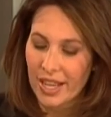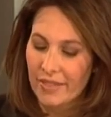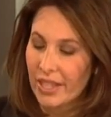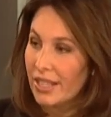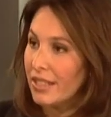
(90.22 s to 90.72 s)

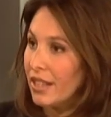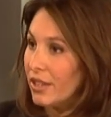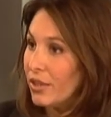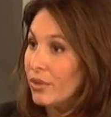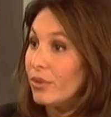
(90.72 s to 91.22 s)
advocates
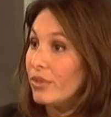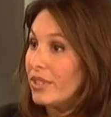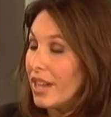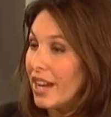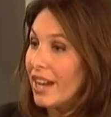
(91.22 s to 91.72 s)
like you who
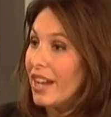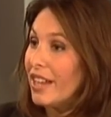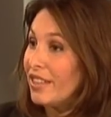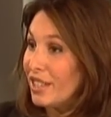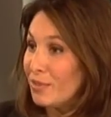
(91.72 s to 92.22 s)
say
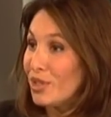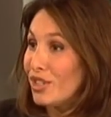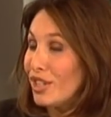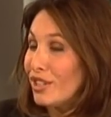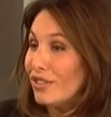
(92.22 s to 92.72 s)
these
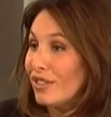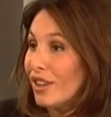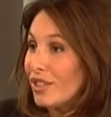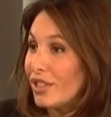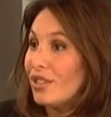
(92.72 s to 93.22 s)
machines
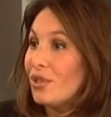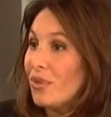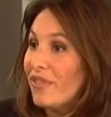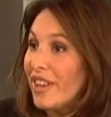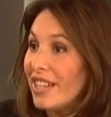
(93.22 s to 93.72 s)
are just
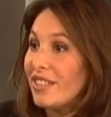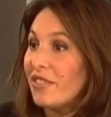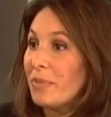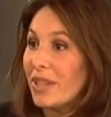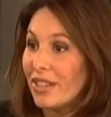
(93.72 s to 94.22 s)
too
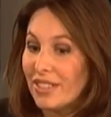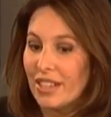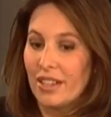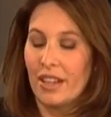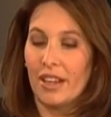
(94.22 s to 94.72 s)
invasive because
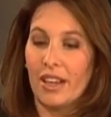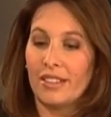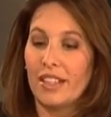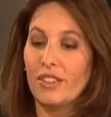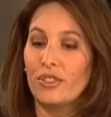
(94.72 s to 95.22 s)
they
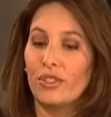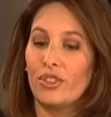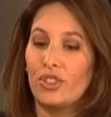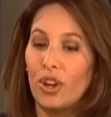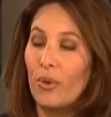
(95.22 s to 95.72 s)
essentially
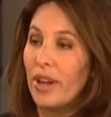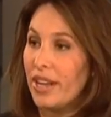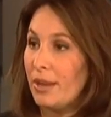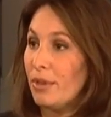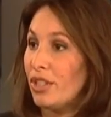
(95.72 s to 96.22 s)
show
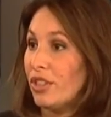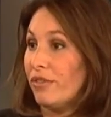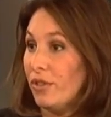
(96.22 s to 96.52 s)
an image of